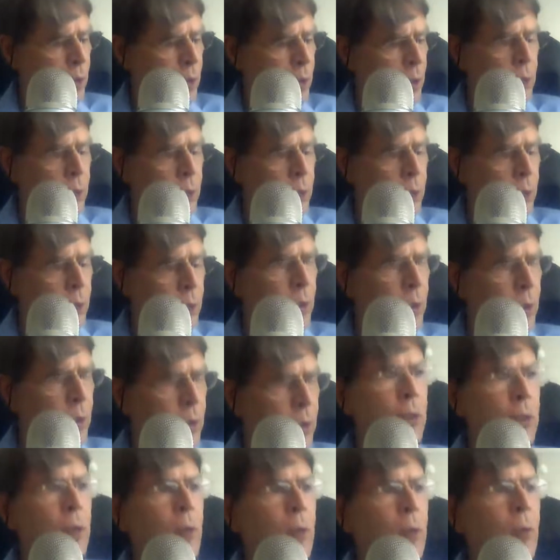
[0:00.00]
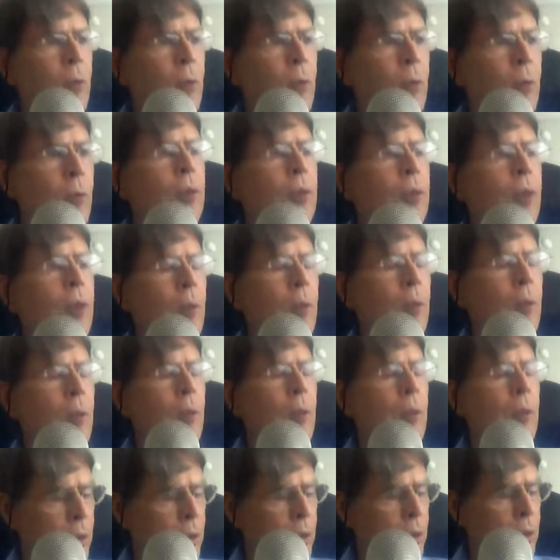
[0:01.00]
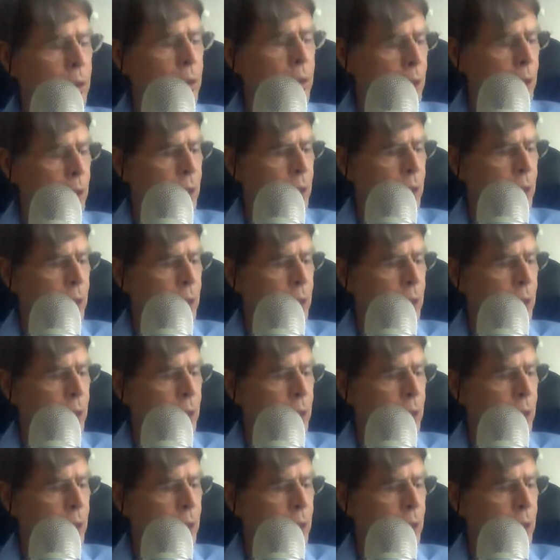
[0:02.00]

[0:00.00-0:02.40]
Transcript: So let's see what else I wanted to say.